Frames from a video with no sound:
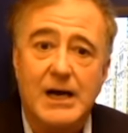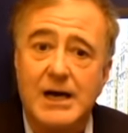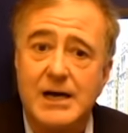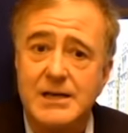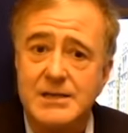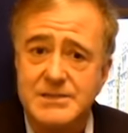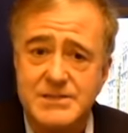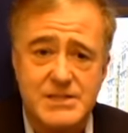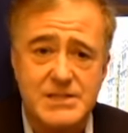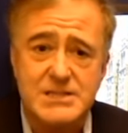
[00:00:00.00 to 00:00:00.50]

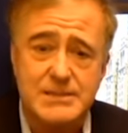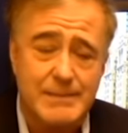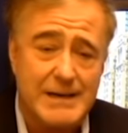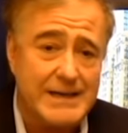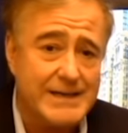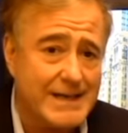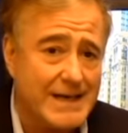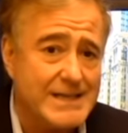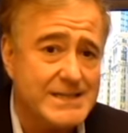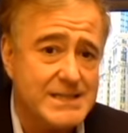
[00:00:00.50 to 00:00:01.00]
since
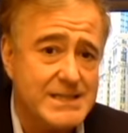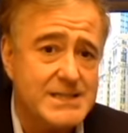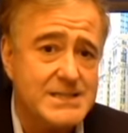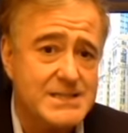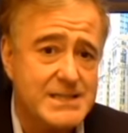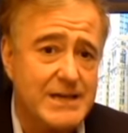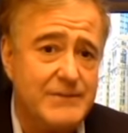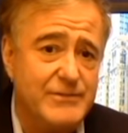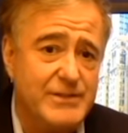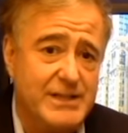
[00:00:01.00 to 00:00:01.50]
about
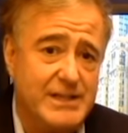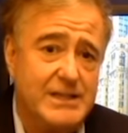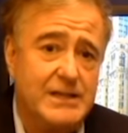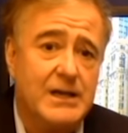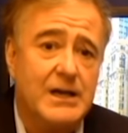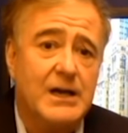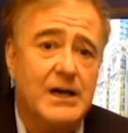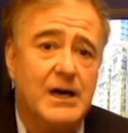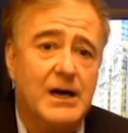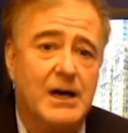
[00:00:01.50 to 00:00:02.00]
1970.
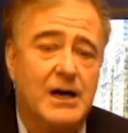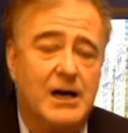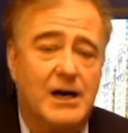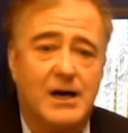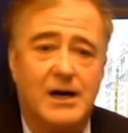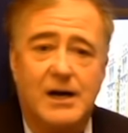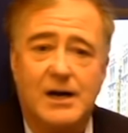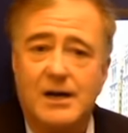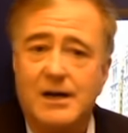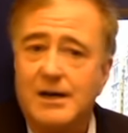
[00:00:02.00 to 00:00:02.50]

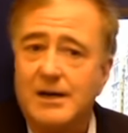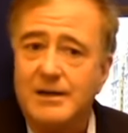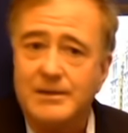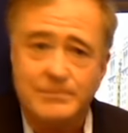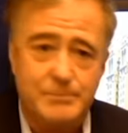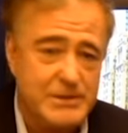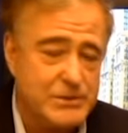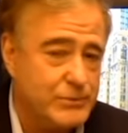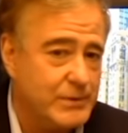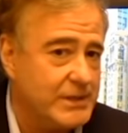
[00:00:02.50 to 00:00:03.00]

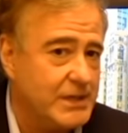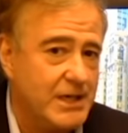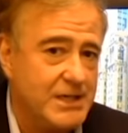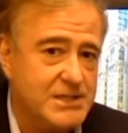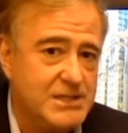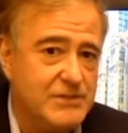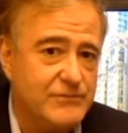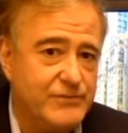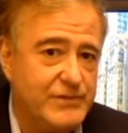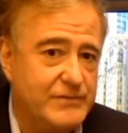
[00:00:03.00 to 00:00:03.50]
Between
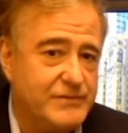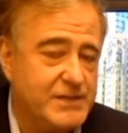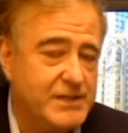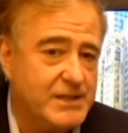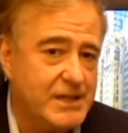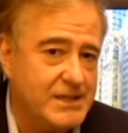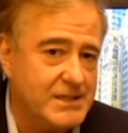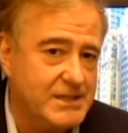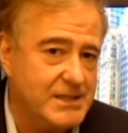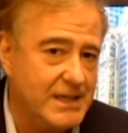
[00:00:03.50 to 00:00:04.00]
1950 and
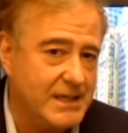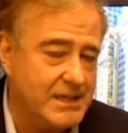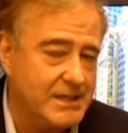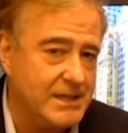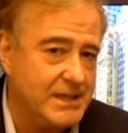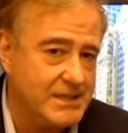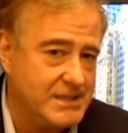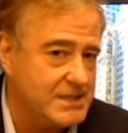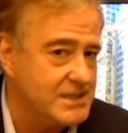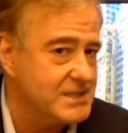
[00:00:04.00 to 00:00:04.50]

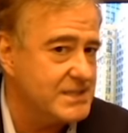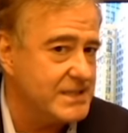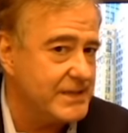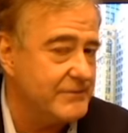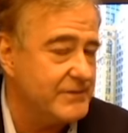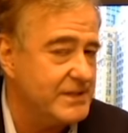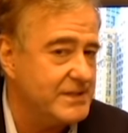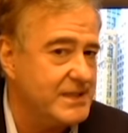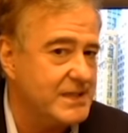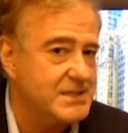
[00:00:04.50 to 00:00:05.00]

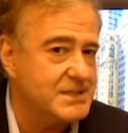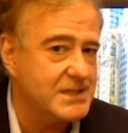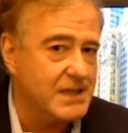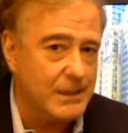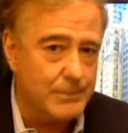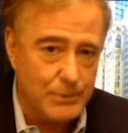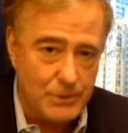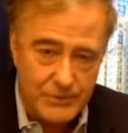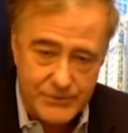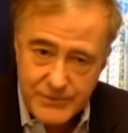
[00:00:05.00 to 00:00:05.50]
1970, they
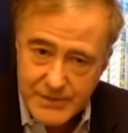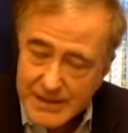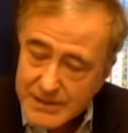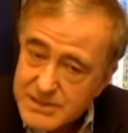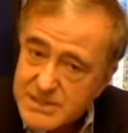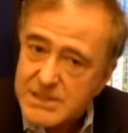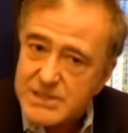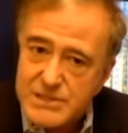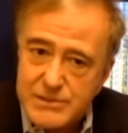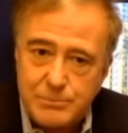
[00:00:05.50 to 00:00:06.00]
doubled. That was
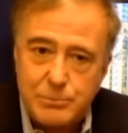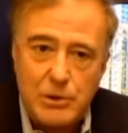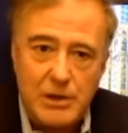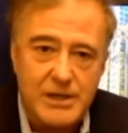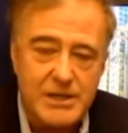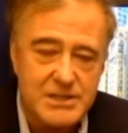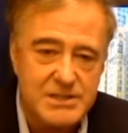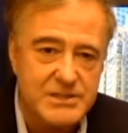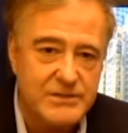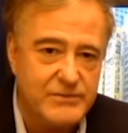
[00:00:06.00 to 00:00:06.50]
because of
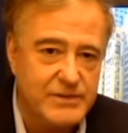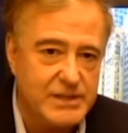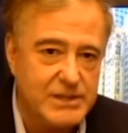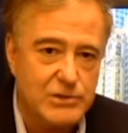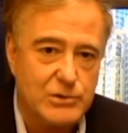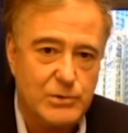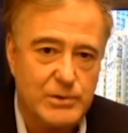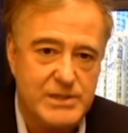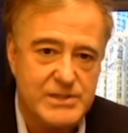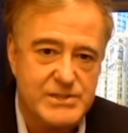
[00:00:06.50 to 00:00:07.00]
productivity
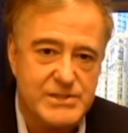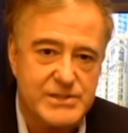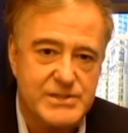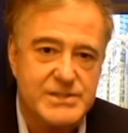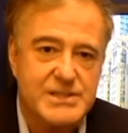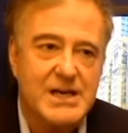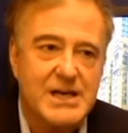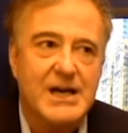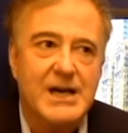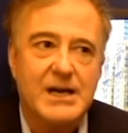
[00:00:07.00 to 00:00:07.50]
increases.
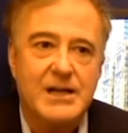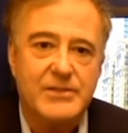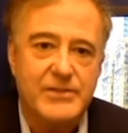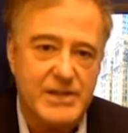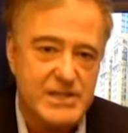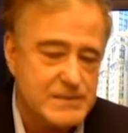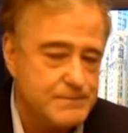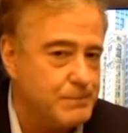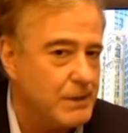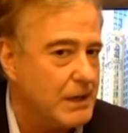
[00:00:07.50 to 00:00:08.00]

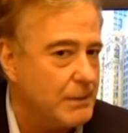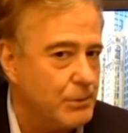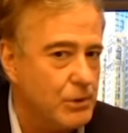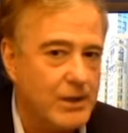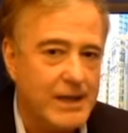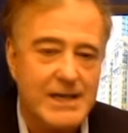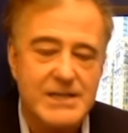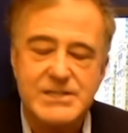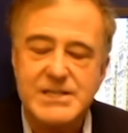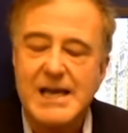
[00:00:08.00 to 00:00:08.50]
This bubble
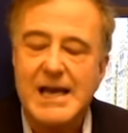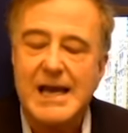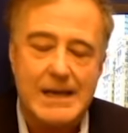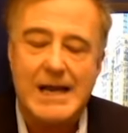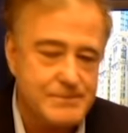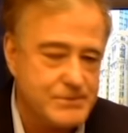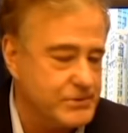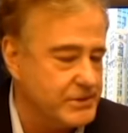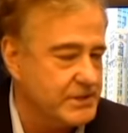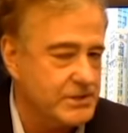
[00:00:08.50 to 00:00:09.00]
has
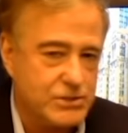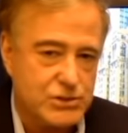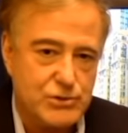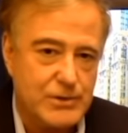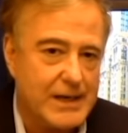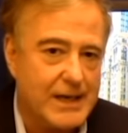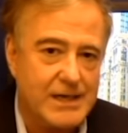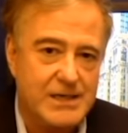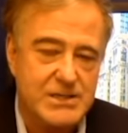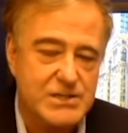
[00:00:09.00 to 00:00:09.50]
absolutely
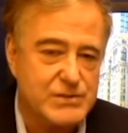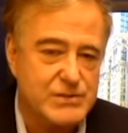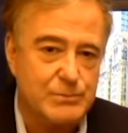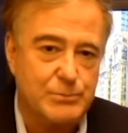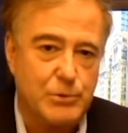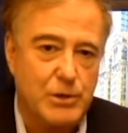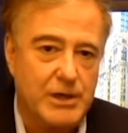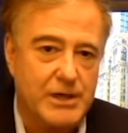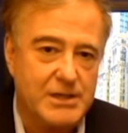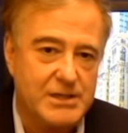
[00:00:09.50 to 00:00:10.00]
distracted us from
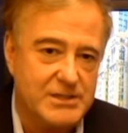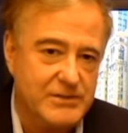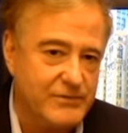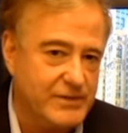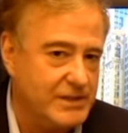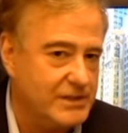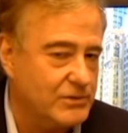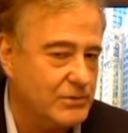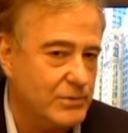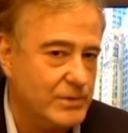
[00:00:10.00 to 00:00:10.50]

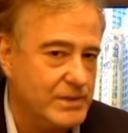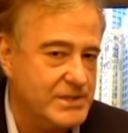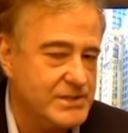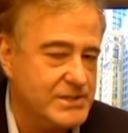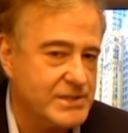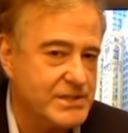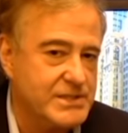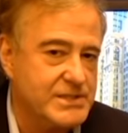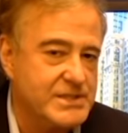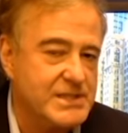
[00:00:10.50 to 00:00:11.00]
productivity
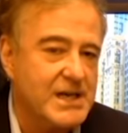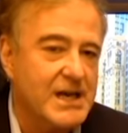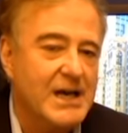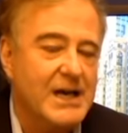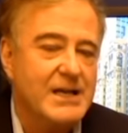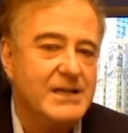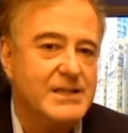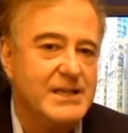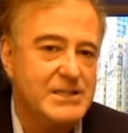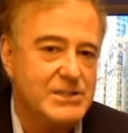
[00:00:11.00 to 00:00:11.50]
increases.
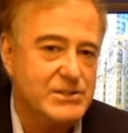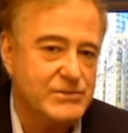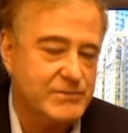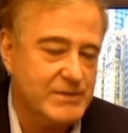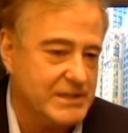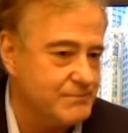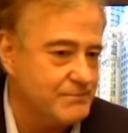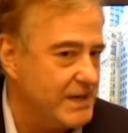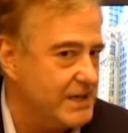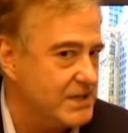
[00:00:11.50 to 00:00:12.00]

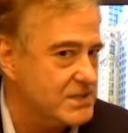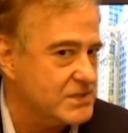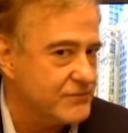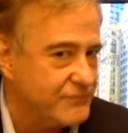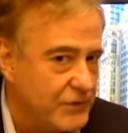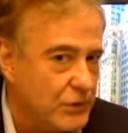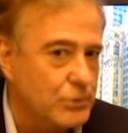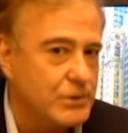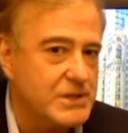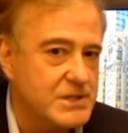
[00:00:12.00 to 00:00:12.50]
It's made us
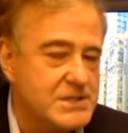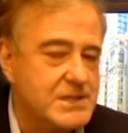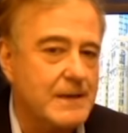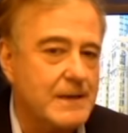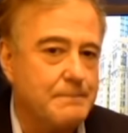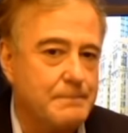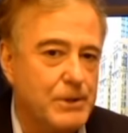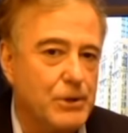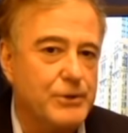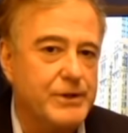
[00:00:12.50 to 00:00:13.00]
focus
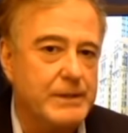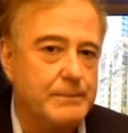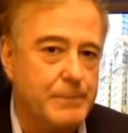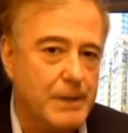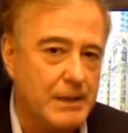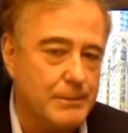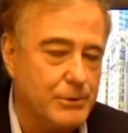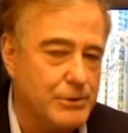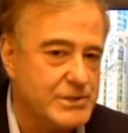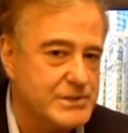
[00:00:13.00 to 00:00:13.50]
on building
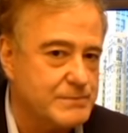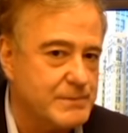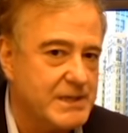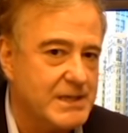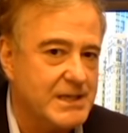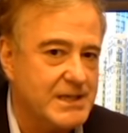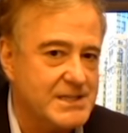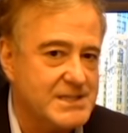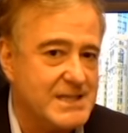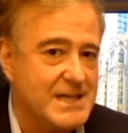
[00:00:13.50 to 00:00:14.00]
bubbles
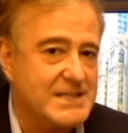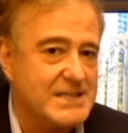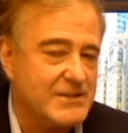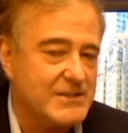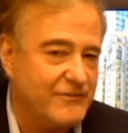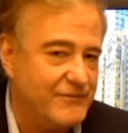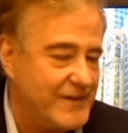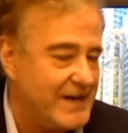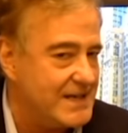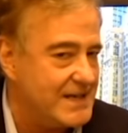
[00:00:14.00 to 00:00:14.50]
because that's a
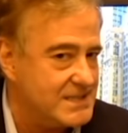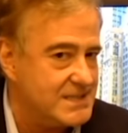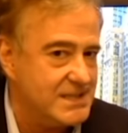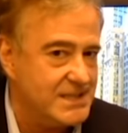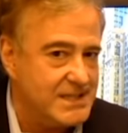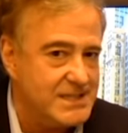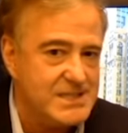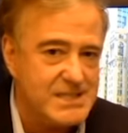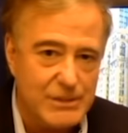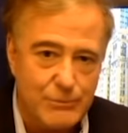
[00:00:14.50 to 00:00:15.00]
fast,
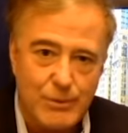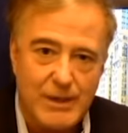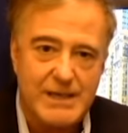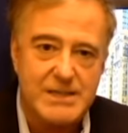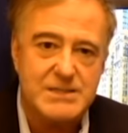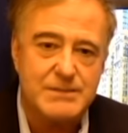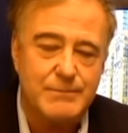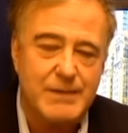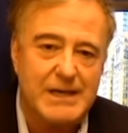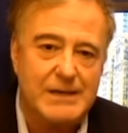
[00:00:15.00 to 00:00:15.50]
easy way
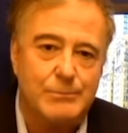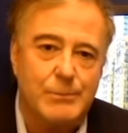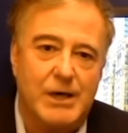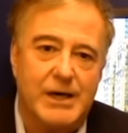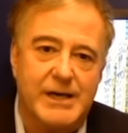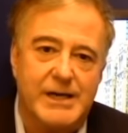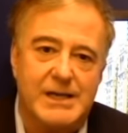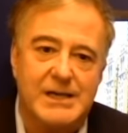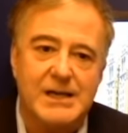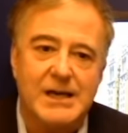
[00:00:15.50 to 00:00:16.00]
to make
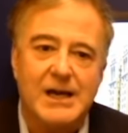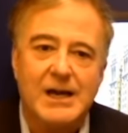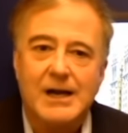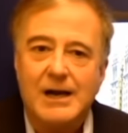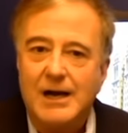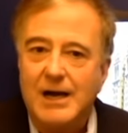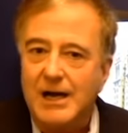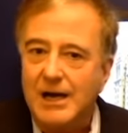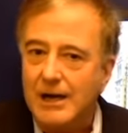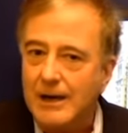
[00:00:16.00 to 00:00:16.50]
money,
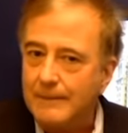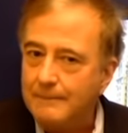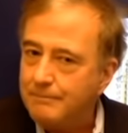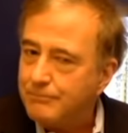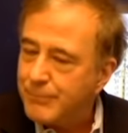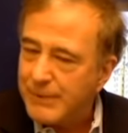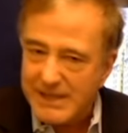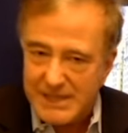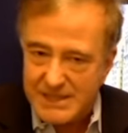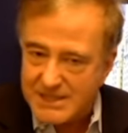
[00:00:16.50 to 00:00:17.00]

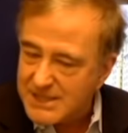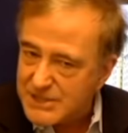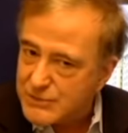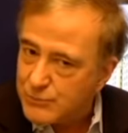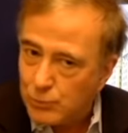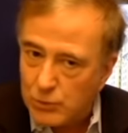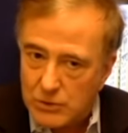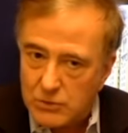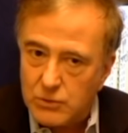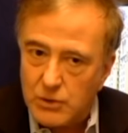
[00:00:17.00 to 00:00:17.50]
but it doesn't
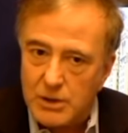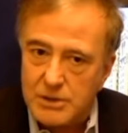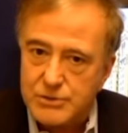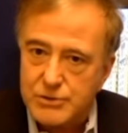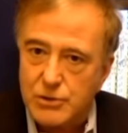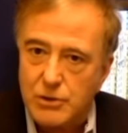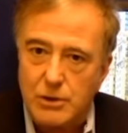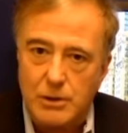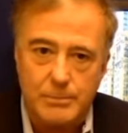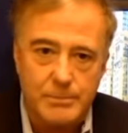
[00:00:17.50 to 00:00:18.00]
work long
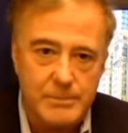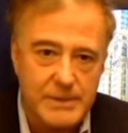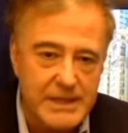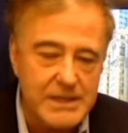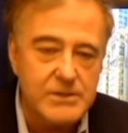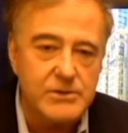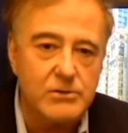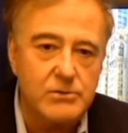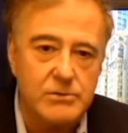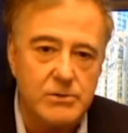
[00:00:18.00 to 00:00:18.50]
term. In
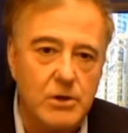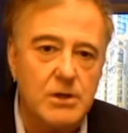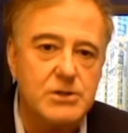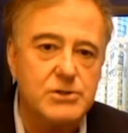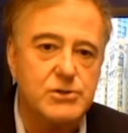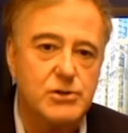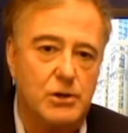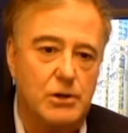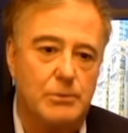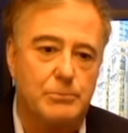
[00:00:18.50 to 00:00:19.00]
the long
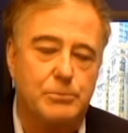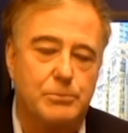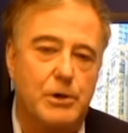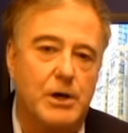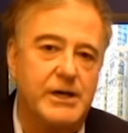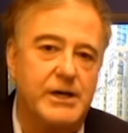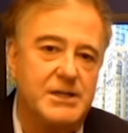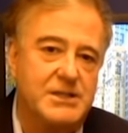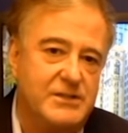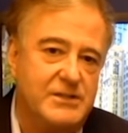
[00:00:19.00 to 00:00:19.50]
term,
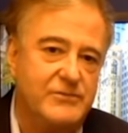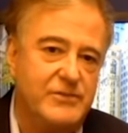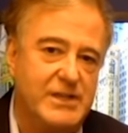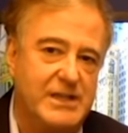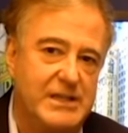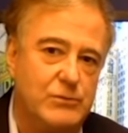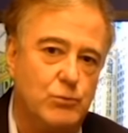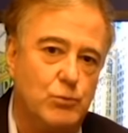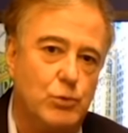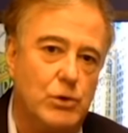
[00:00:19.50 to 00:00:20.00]

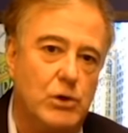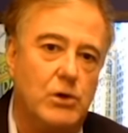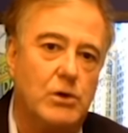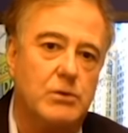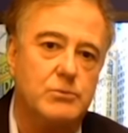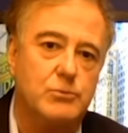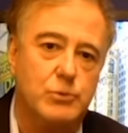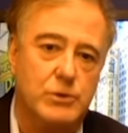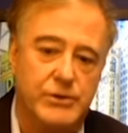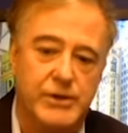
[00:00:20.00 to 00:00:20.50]
productivity will
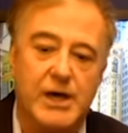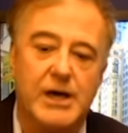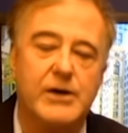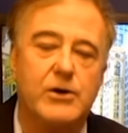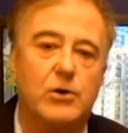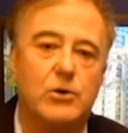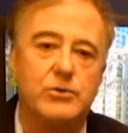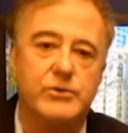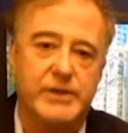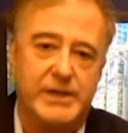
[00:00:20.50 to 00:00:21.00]
not
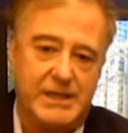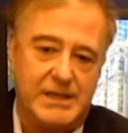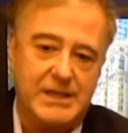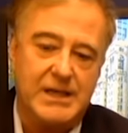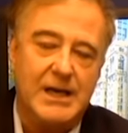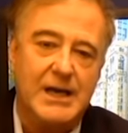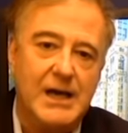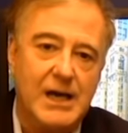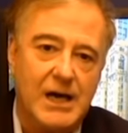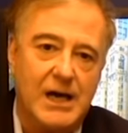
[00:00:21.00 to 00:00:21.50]
only
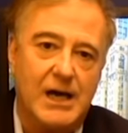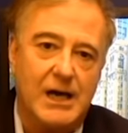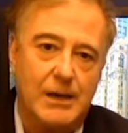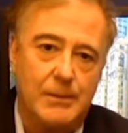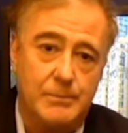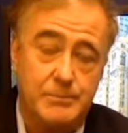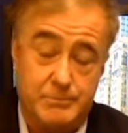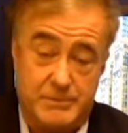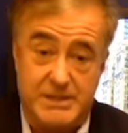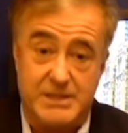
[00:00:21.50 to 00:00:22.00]

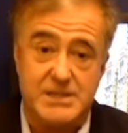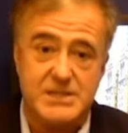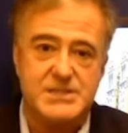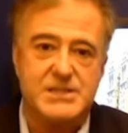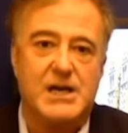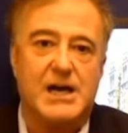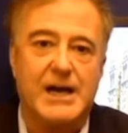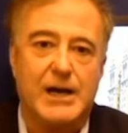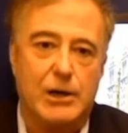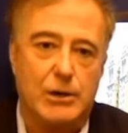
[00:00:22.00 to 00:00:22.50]
get us a
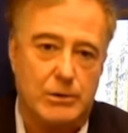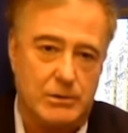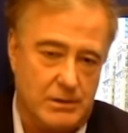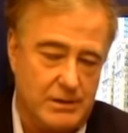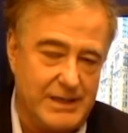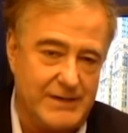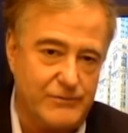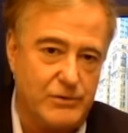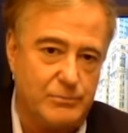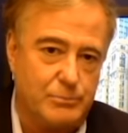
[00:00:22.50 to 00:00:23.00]
higher
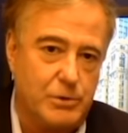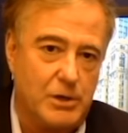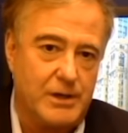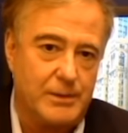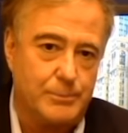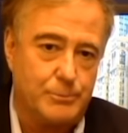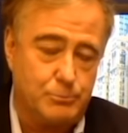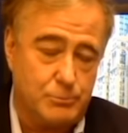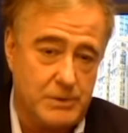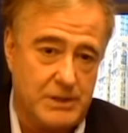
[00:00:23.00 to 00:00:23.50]
level
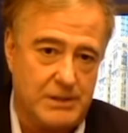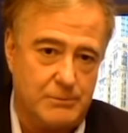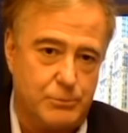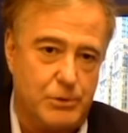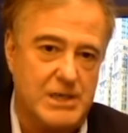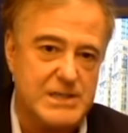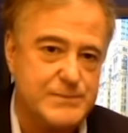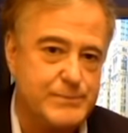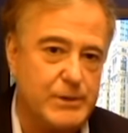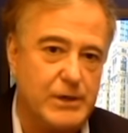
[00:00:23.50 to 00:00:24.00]
of
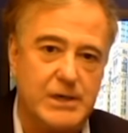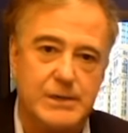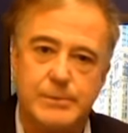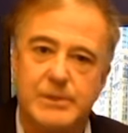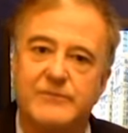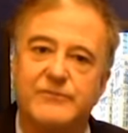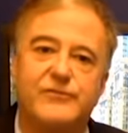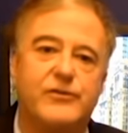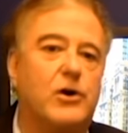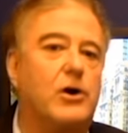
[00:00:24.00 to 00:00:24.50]
prosperity,
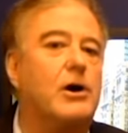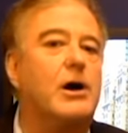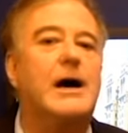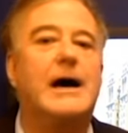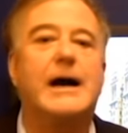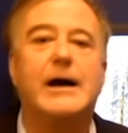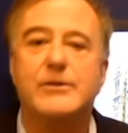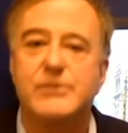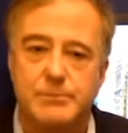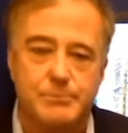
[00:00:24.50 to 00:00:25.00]
but far
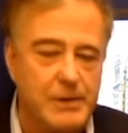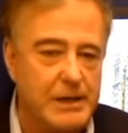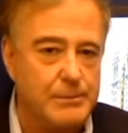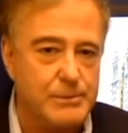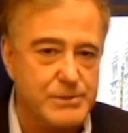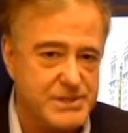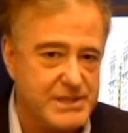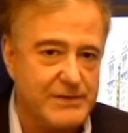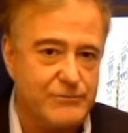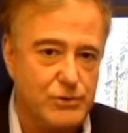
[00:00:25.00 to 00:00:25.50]
higher than
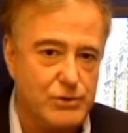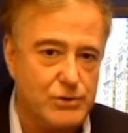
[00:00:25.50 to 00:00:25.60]
bubbles ever